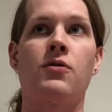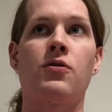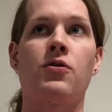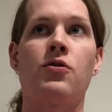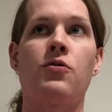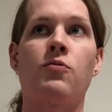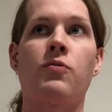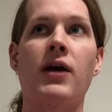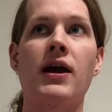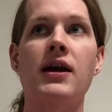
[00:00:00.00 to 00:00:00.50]

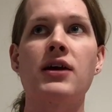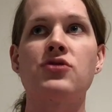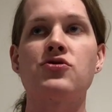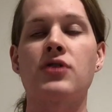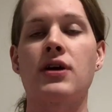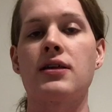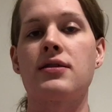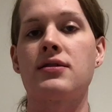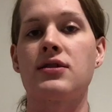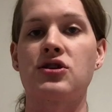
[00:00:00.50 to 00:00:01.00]
the way I
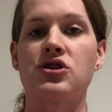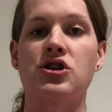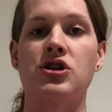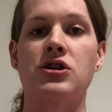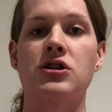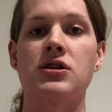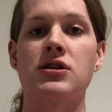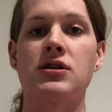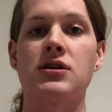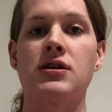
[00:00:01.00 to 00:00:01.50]

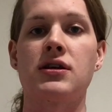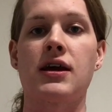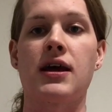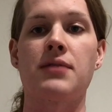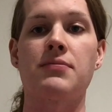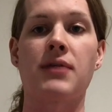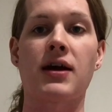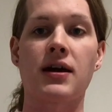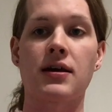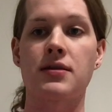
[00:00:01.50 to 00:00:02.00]
transitioned
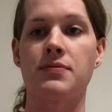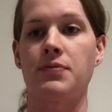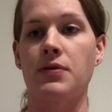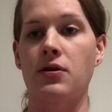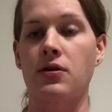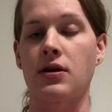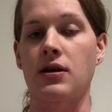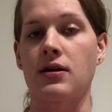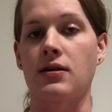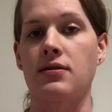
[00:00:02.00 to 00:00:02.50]
and my
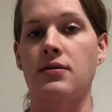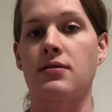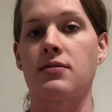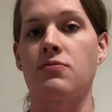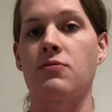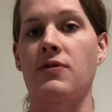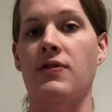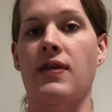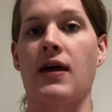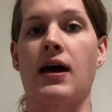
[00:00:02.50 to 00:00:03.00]
experience
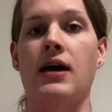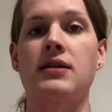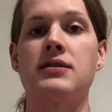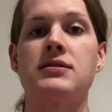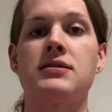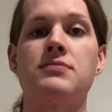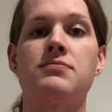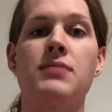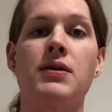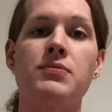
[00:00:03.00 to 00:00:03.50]
with that,
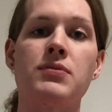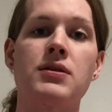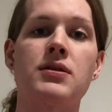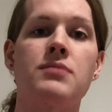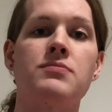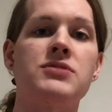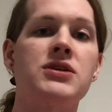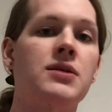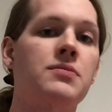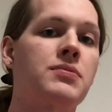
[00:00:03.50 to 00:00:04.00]
and maybe
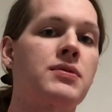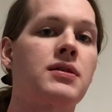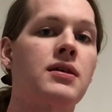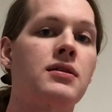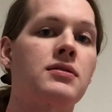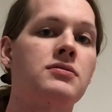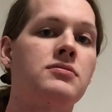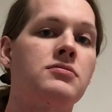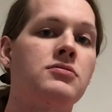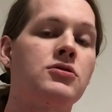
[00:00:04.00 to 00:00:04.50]
some tips
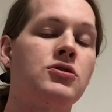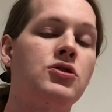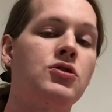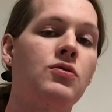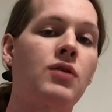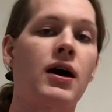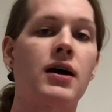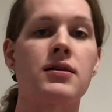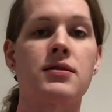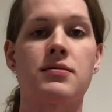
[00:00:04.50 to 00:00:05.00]
that
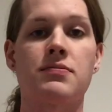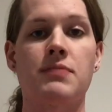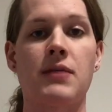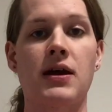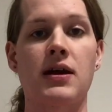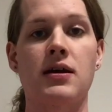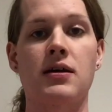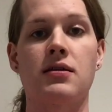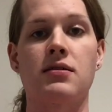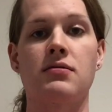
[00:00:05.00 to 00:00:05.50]
you guys
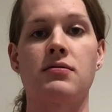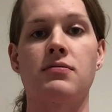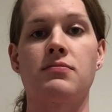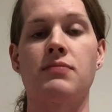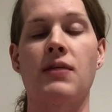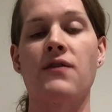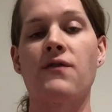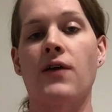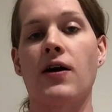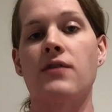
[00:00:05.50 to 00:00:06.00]
may
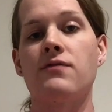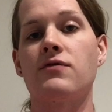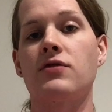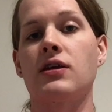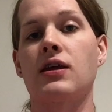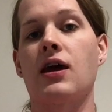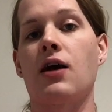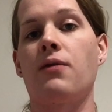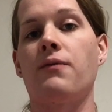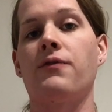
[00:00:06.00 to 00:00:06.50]
find
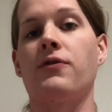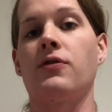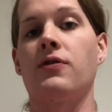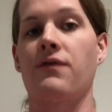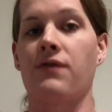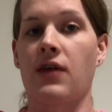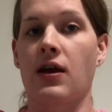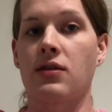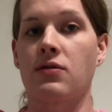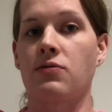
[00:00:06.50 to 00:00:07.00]
really helpful
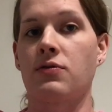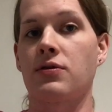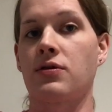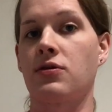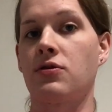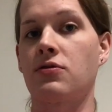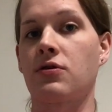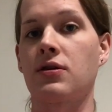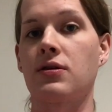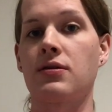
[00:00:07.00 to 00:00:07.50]
if that's what
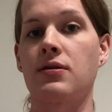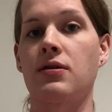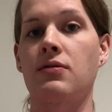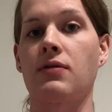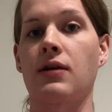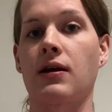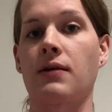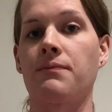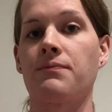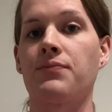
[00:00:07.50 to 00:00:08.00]
you're
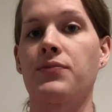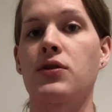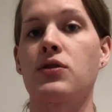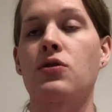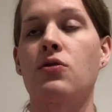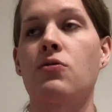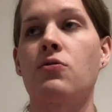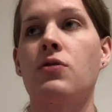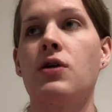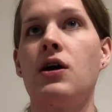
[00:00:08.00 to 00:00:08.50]
considering.
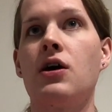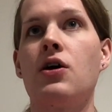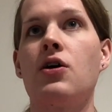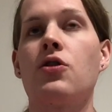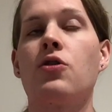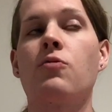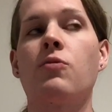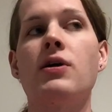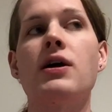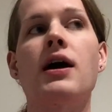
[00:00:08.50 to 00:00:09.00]
So
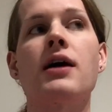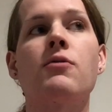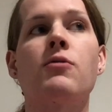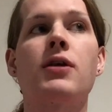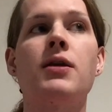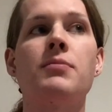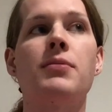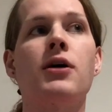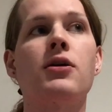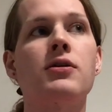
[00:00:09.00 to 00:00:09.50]
the way I
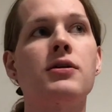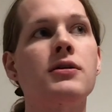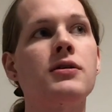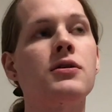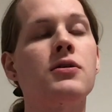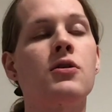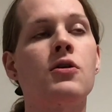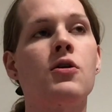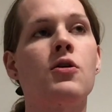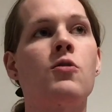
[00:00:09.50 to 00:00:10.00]
went about it
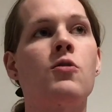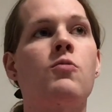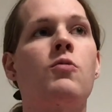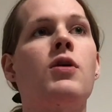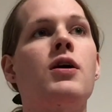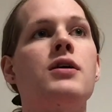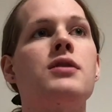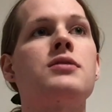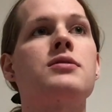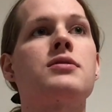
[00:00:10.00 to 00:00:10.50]

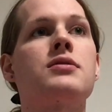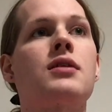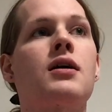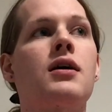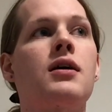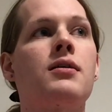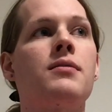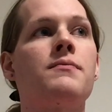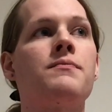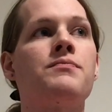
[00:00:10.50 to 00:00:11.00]
was,
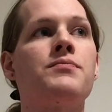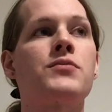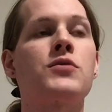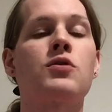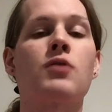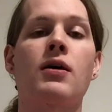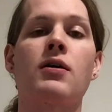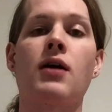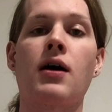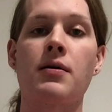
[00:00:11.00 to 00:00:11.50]

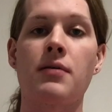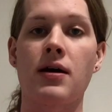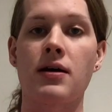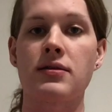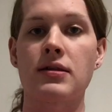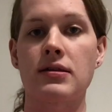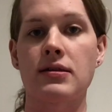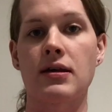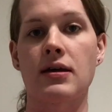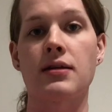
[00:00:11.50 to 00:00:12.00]

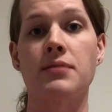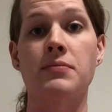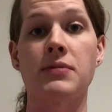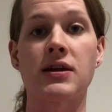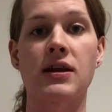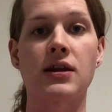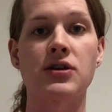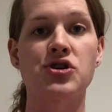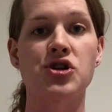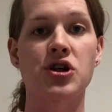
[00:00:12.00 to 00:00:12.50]
as I said, I'm
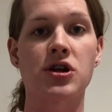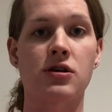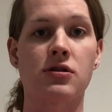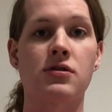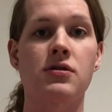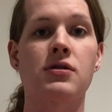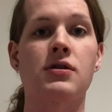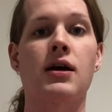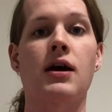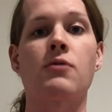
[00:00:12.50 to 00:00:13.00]
an
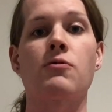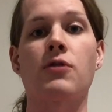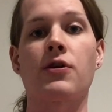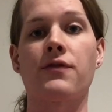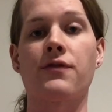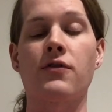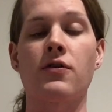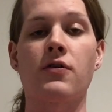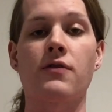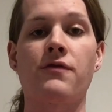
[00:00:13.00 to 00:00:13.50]
engineer. I
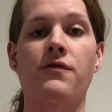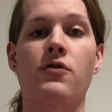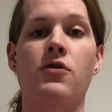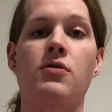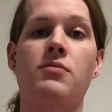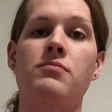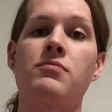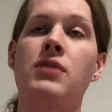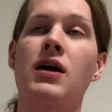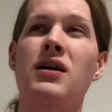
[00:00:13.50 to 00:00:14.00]
work for a
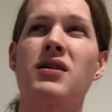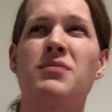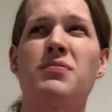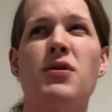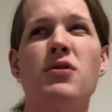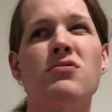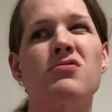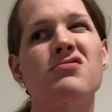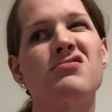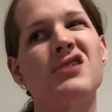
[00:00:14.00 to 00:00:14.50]
firm, has
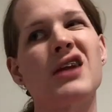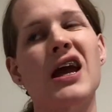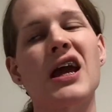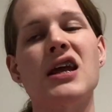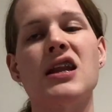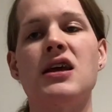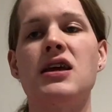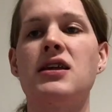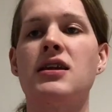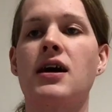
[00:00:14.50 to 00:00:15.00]
about
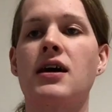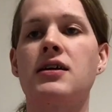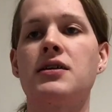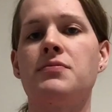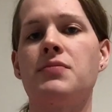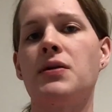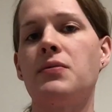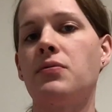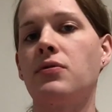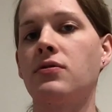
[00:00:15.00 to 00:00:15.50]
80,
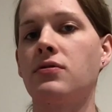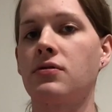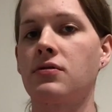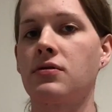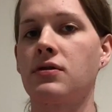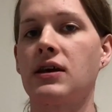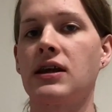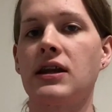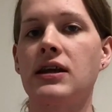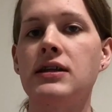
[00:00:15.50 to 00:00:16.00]
90 people
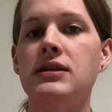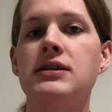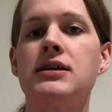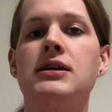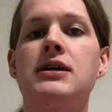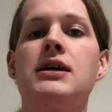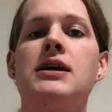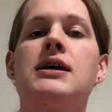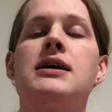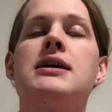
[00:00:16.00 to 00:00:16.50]
in it,
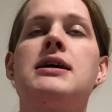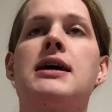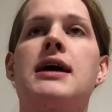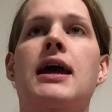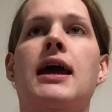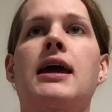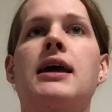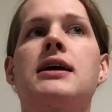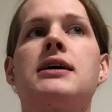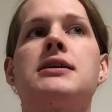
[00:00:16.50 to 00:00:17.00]

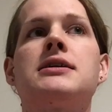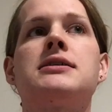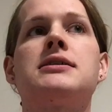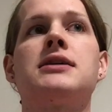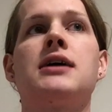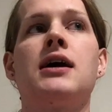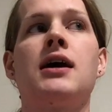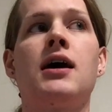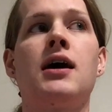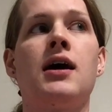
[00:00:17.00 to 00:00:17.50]
and
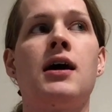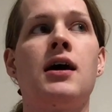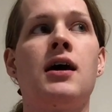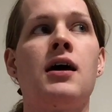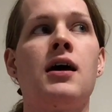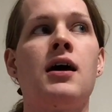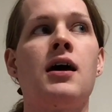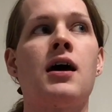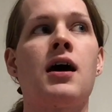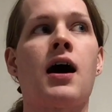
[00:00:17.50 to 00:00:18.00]

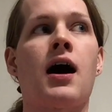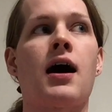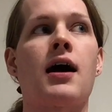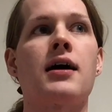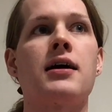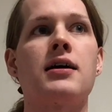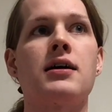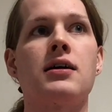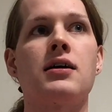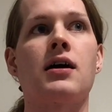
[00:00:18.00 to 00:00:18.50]

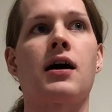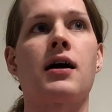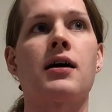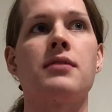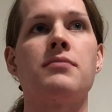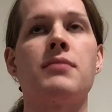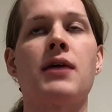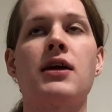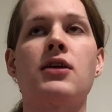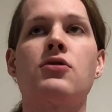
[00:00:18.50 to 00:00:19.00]
I
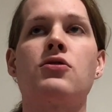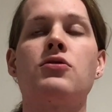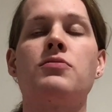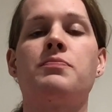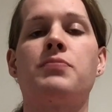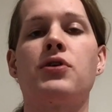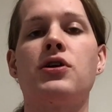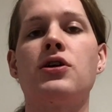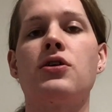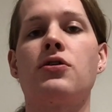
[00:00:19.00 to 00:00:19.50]
met
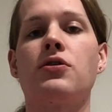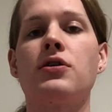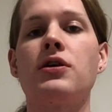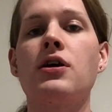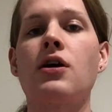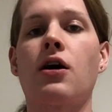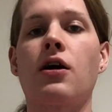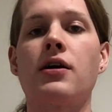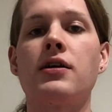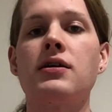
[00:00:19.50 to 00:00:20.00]
pretty
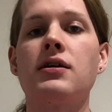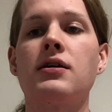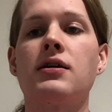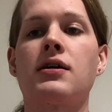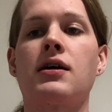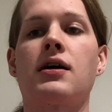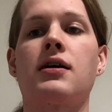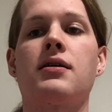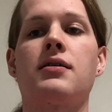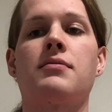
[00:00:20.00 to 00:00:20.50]
early on.
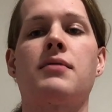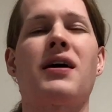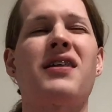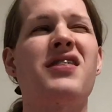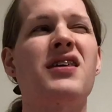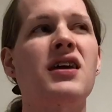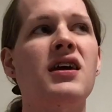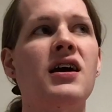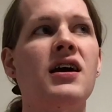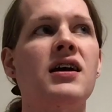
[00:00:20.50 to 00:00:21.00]
I
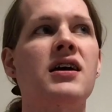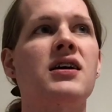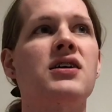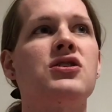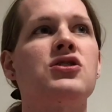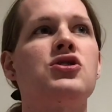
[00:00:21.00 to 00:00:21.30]
think I